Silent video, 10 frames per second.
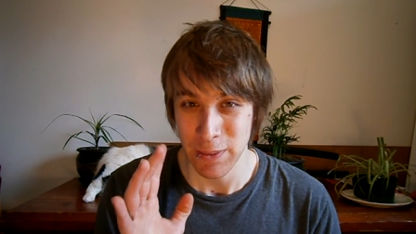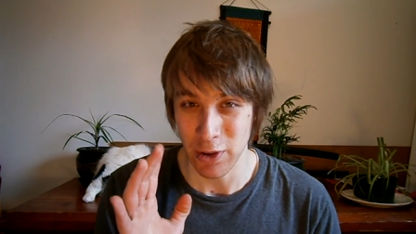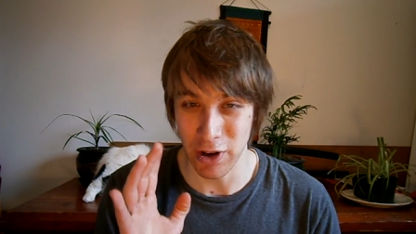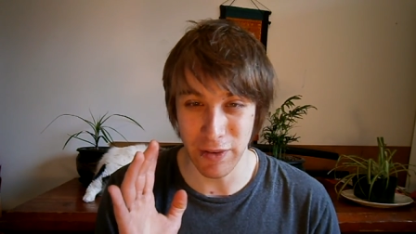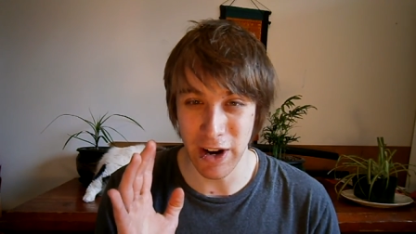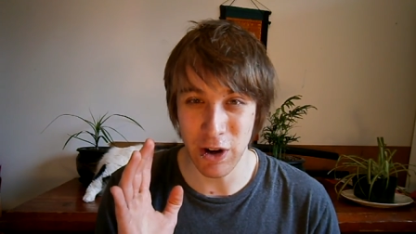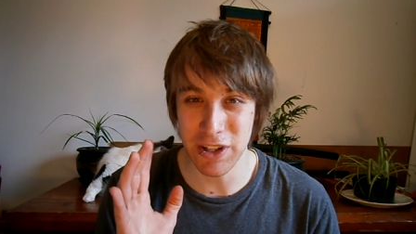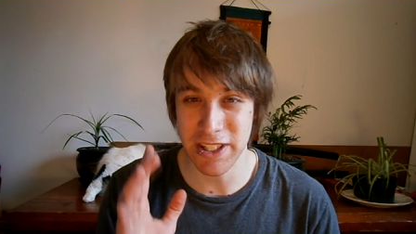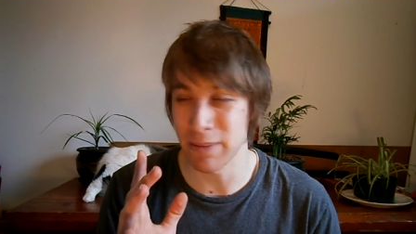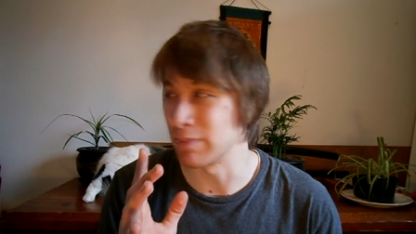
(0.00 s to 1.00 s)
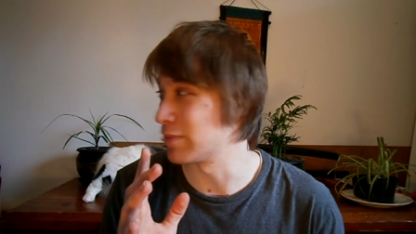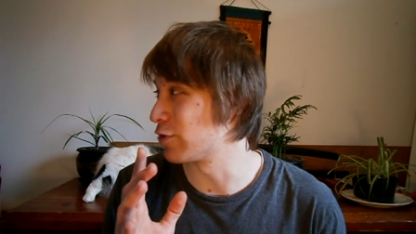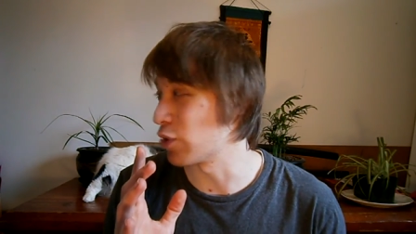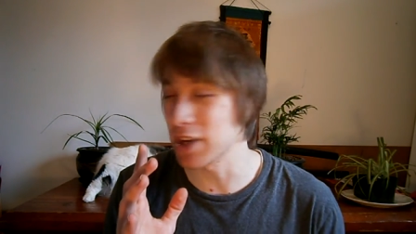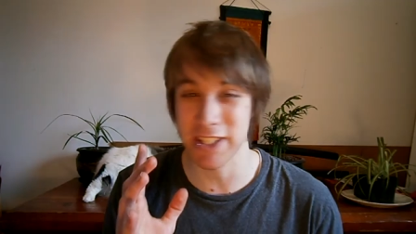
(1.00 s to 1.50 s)
or if I heard some
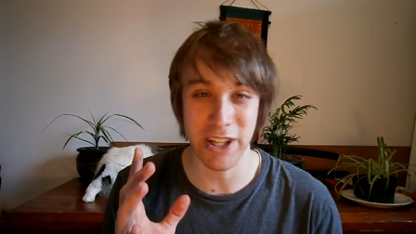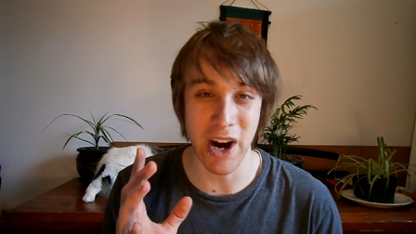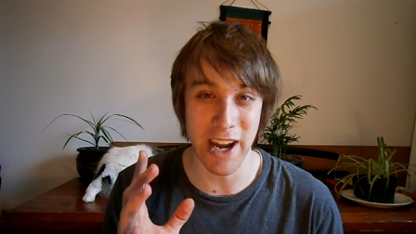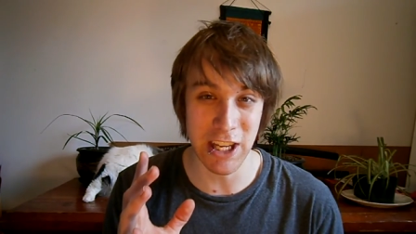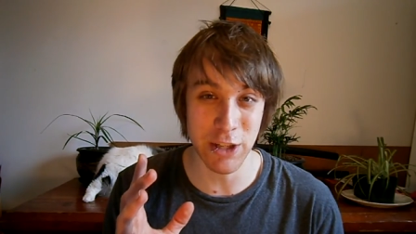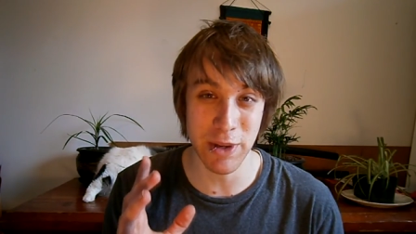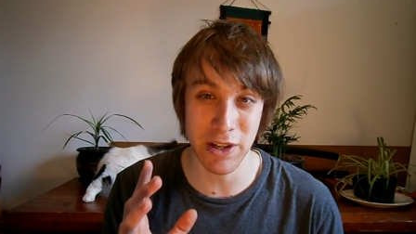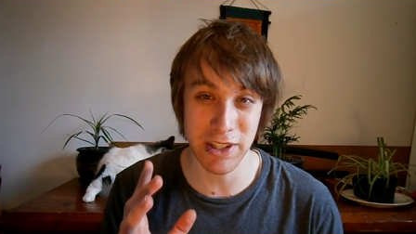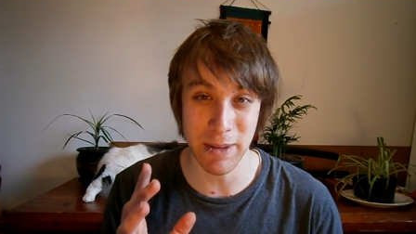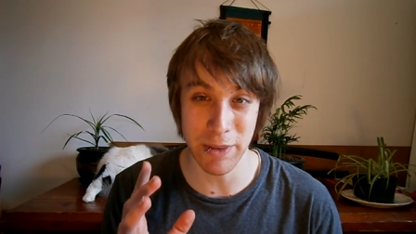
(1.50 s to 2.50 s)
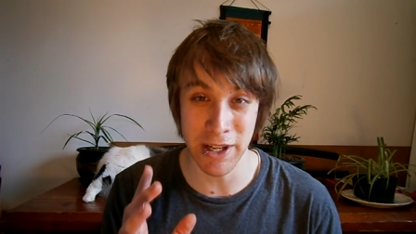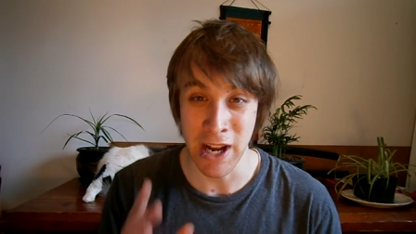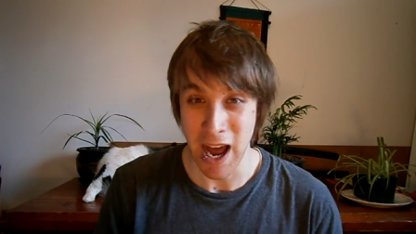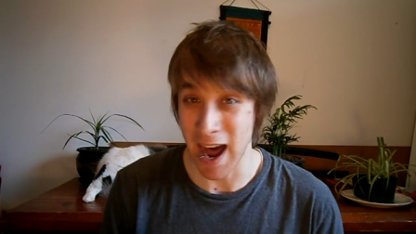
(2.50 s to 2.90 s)
voice talking to me or something,